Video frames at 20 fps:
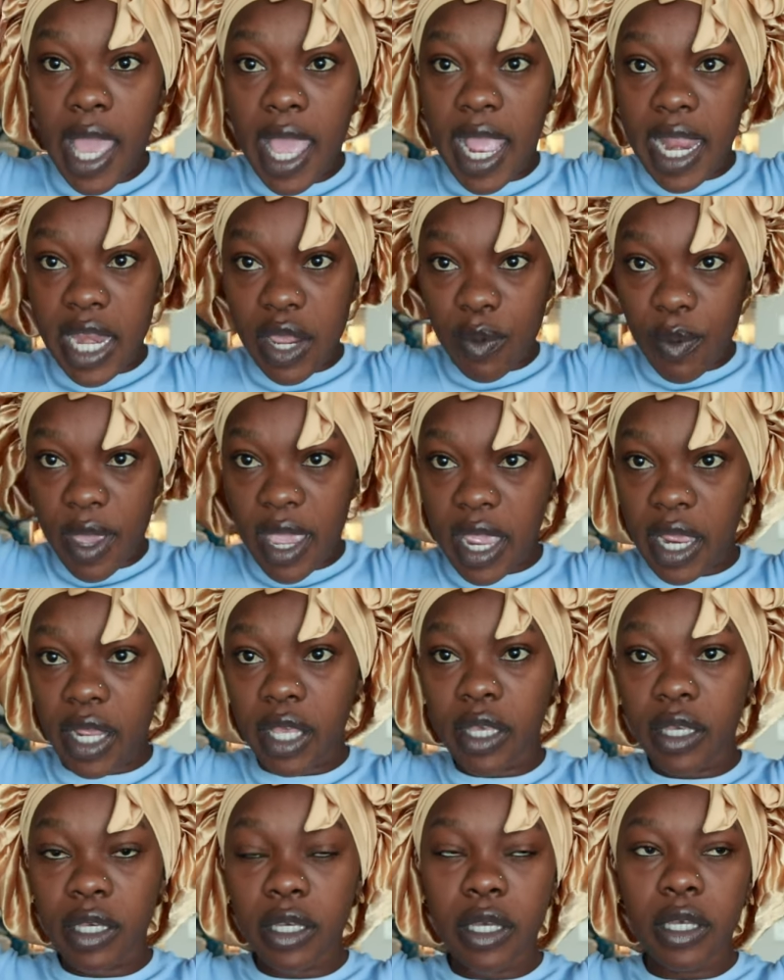
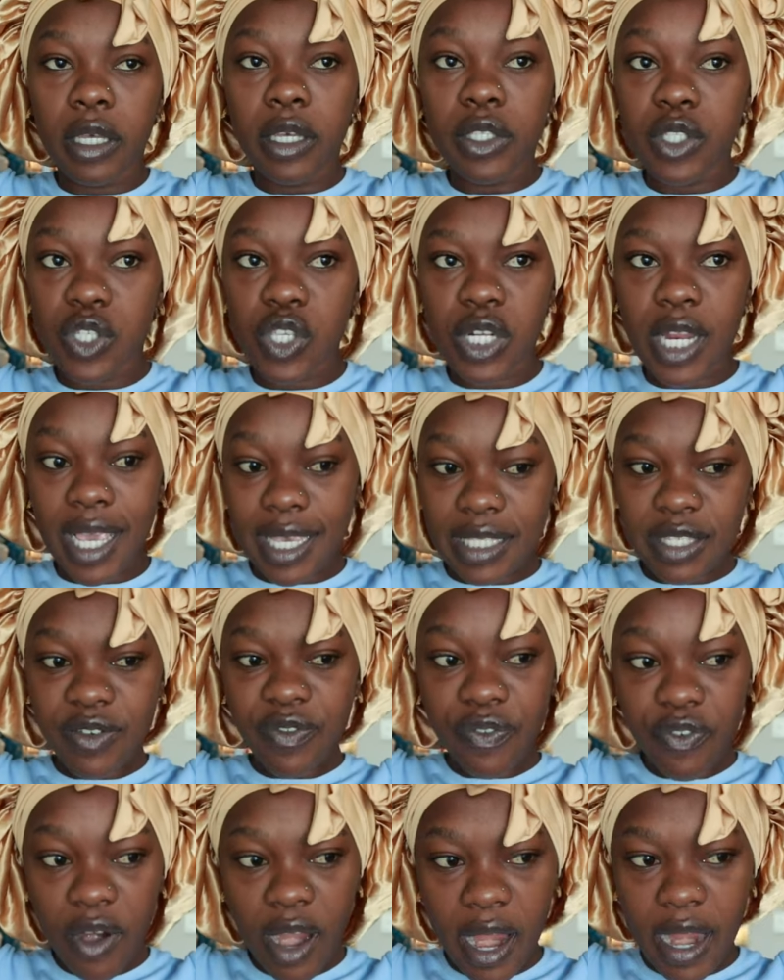Anyway, today's a
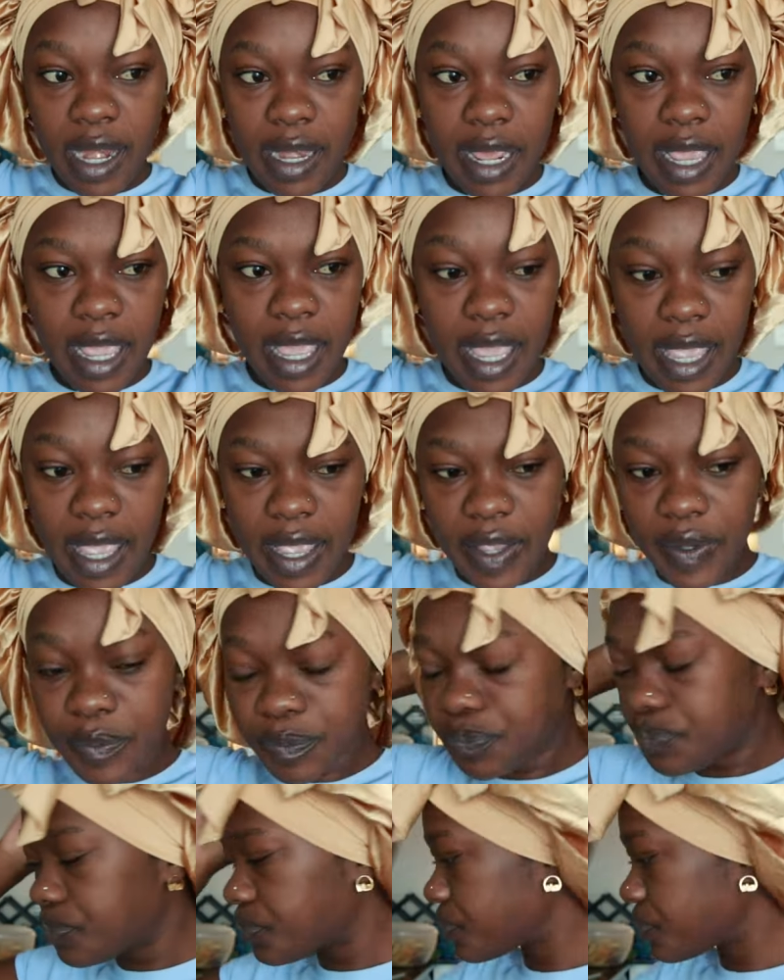Friday,